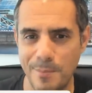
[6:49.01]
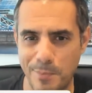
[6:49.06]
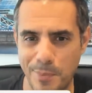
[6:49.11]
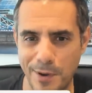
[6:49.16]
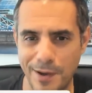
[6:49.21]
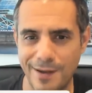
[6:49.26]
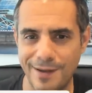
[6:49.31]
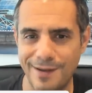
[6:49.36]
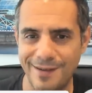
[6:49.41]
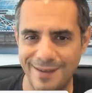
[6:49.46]

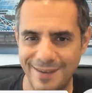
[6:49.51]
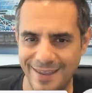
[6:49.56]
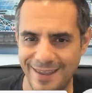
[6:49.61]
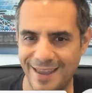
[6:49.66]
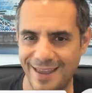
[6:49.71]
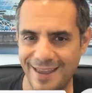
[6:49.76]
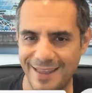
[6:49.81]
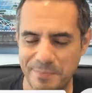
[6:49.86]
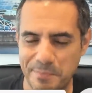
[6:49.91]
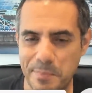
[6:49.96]
But
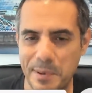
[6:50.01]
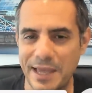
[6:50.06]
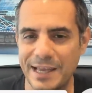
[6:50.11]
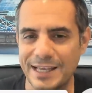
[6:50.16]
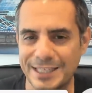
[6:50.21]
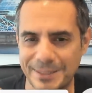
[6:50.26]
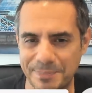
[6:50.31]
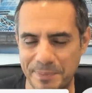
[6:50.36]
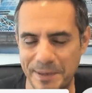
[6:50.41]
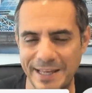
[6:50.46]
yeah, bit
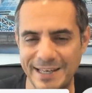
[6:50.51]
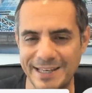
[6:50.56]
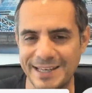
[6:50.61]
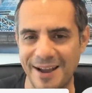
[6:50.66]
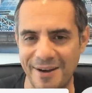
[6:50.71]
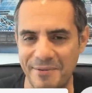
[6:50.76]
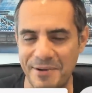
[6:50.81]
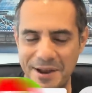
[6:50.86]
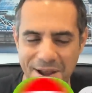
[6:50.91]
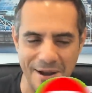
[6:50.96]
of spin
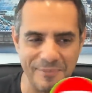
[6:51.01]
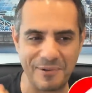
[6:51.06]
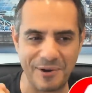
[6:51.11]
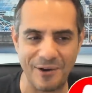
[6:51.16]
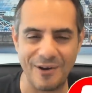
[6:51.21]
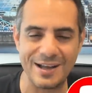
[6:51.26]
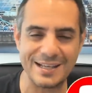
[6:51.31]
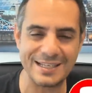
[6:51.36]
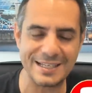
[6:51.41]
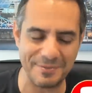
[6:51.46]
coming up,
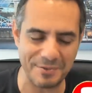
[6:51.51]
guys.